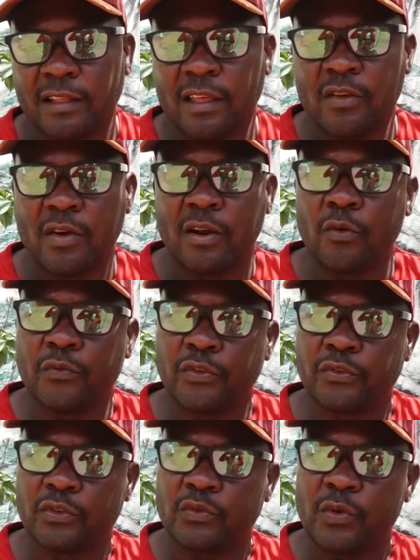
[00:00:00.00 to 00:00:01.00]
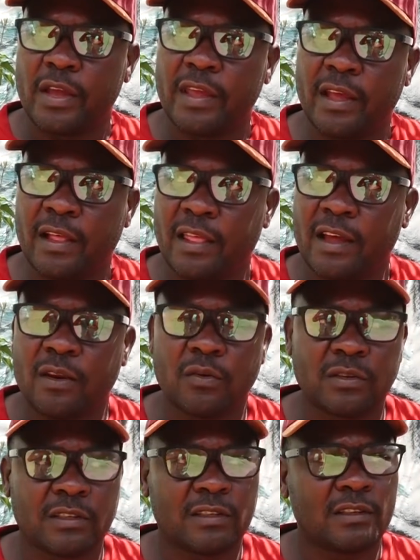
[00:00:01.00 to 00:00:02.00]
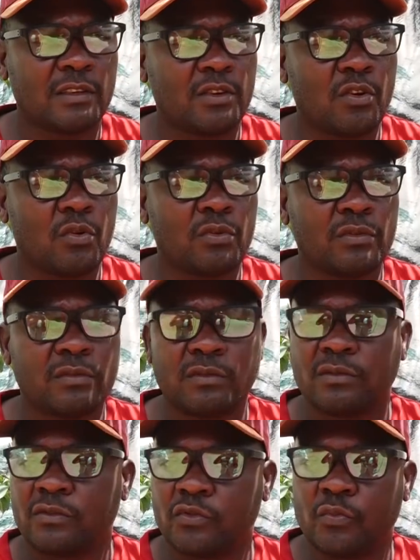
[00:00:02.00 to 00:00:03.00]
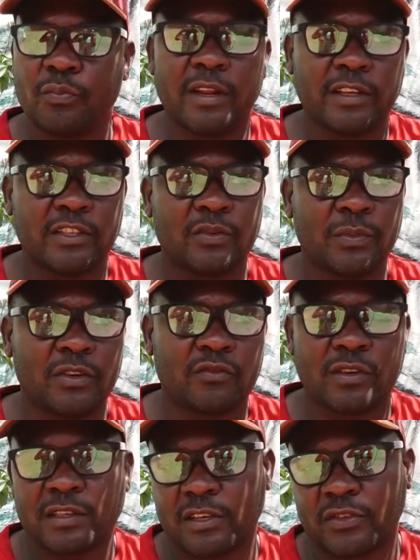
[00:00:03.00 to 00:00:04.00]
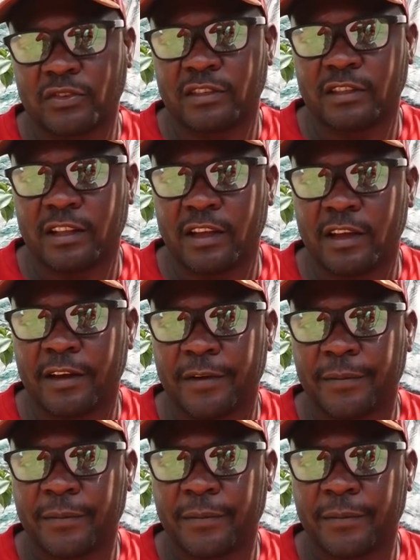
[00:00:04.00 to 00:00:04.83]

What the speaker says: the URA officials who are here, they are not known to be legitimate transactions in there.